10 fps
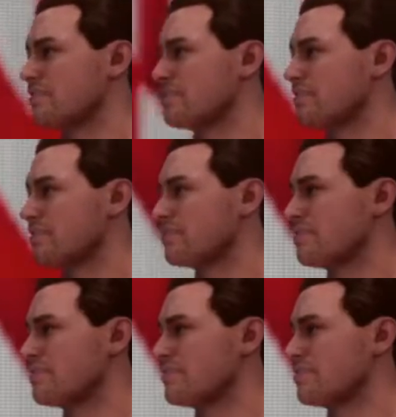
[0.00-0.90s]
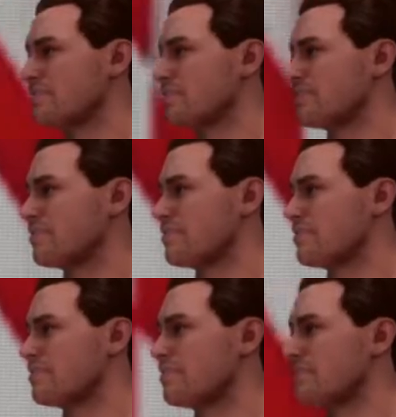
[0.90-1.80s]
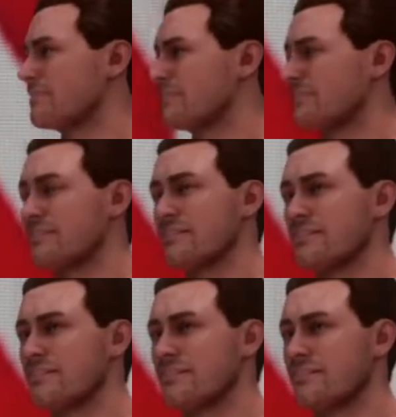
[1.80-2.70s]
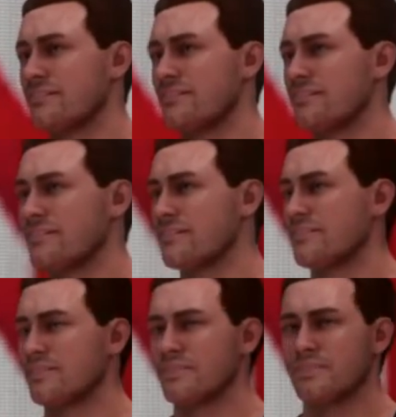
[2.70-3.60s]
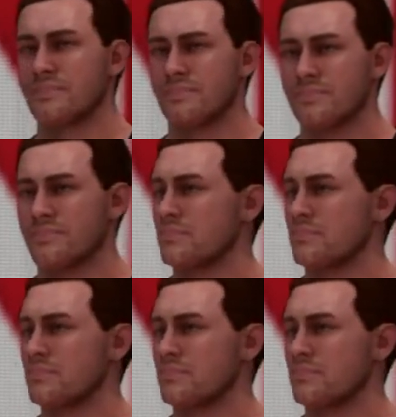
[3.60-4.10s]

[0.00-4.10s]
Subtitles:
[no speech]